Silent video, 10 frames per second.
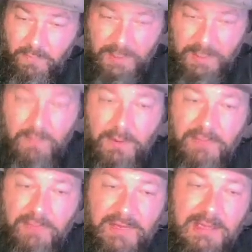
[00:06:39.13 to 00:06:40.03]
it works
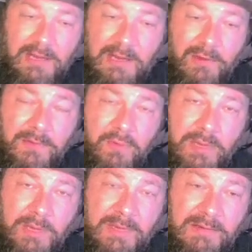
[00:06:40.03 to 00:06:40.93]
in their
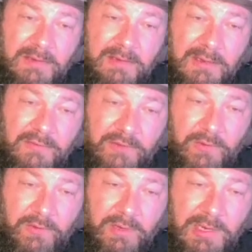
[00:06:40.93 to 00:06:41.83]
deployment
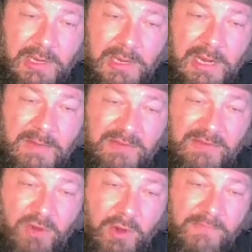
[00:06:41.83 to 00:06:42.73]
zone and makes it
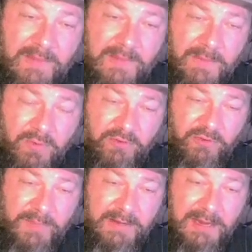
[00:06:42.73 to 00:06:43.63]
hard for them to push
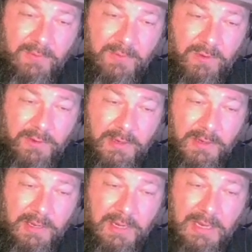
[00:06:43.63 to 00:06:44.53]
mid-table.
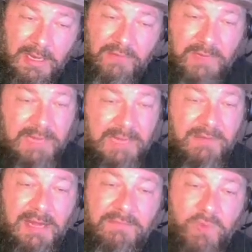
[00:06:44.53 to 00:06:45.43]
And so even
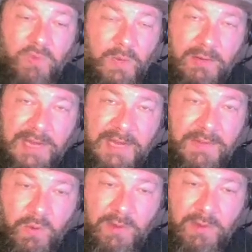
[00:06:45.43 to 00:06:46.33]
if you whittle down the
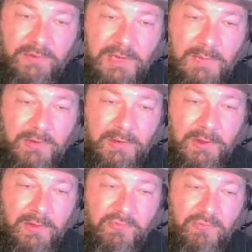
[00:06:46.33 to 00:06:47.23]
orcs in a couple
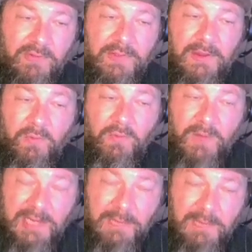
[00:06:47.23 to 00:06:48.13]
turns, they're
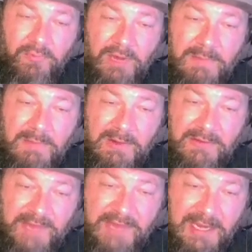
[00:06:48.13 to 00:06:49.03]
running up primary and
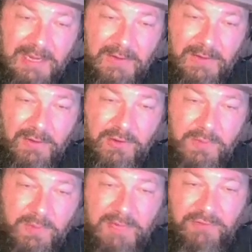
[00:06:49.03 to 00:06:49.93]
secondary on you
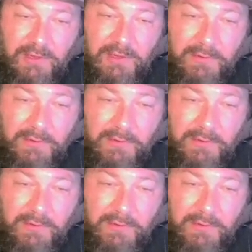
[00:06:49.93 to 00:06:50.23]
because they're